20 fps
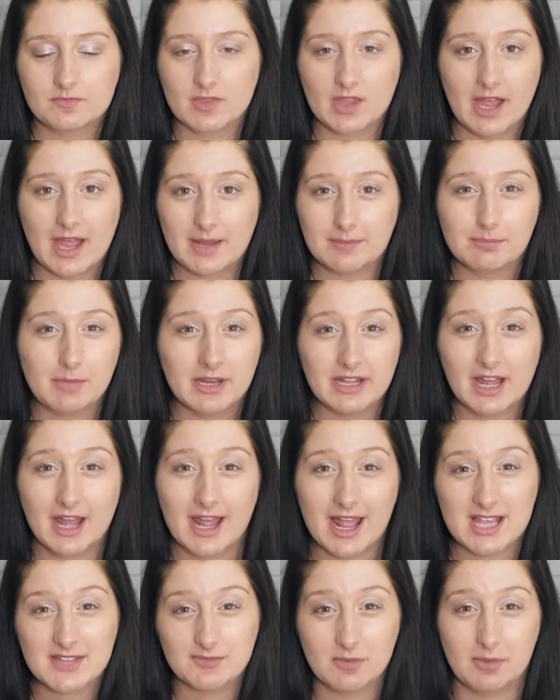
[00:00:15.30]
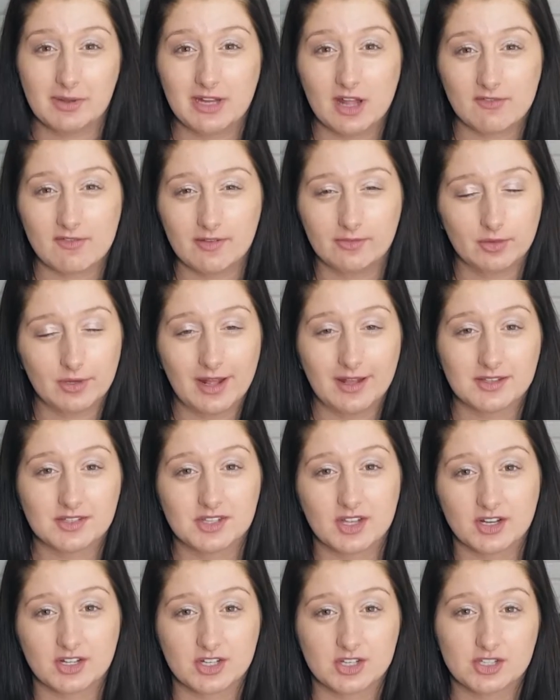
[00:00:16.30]
I asked for money off everyone else,
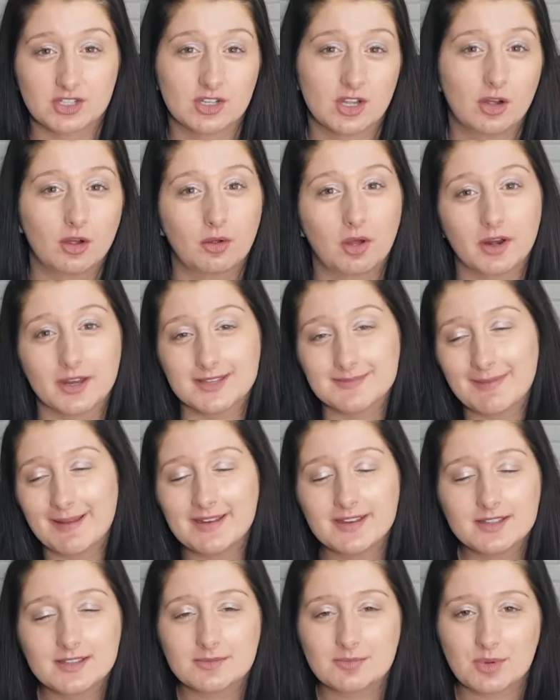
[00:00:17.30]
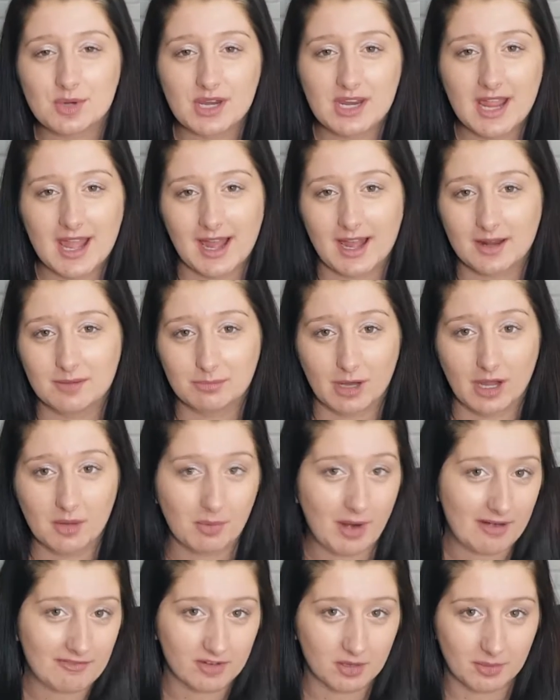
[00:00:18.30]
so I could just go on a spending spree and buy
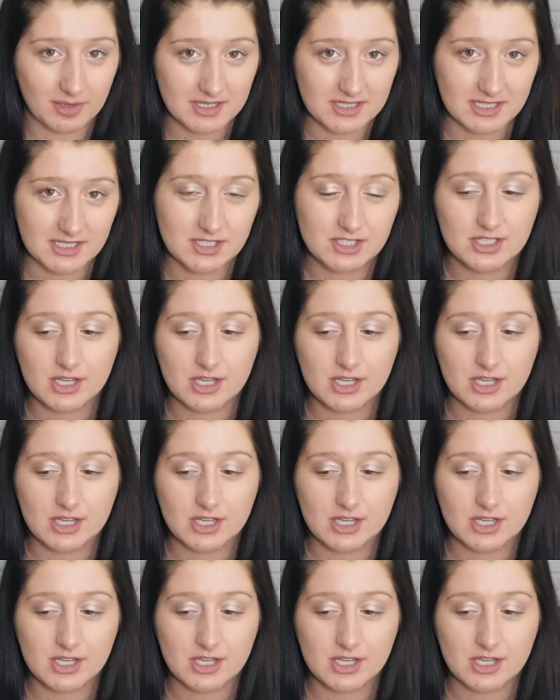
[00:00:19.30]
whatever I wanted.